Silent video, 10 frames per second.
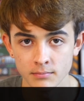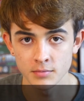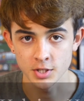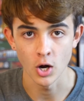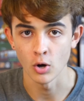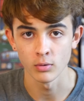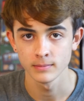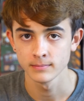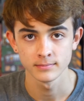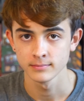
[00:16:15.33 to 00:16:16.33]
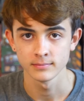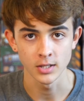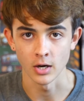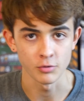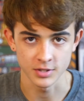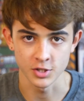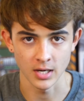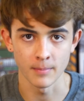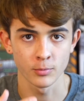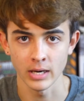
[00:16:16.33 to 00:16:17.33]
So you know, just, just
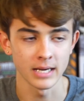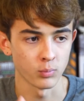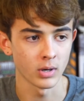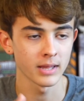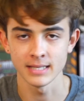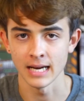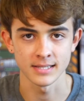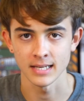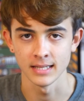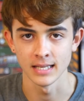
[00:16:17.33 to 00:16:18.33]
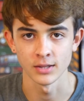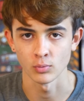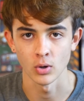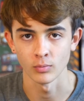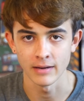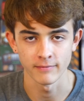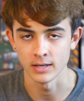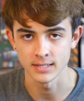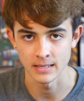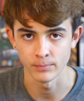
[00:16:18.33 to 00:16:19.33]
upgrade one of the dice in, in the roll, right?
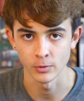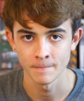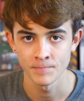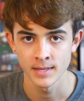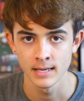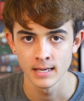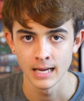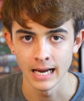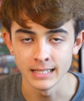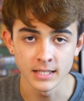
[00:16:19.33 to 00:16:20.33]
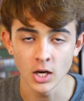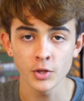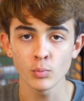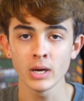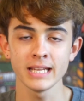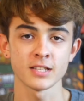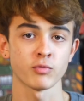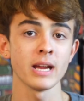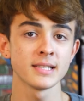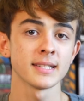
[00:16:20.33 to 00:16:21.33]
Very simple. And then the other one is
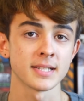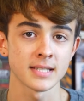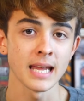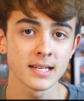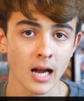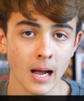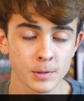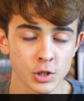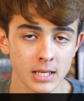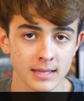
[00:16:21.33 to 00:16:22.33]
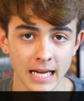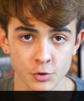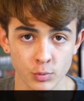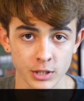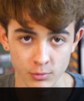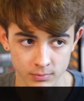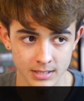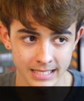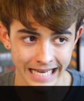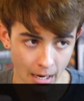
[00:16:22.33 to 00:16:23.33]
raising the stakes option. That's where you
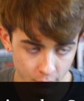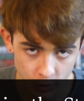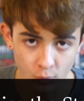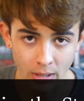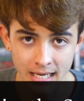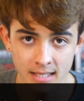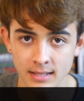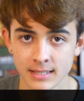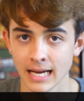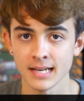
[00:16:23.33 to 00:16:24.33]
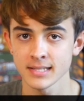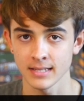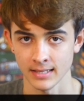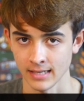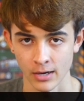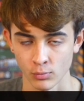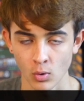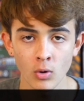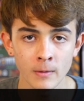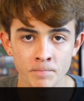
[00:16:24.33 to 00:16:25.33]
downgrade the dice in a
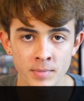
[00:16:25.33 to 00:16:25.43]
roll.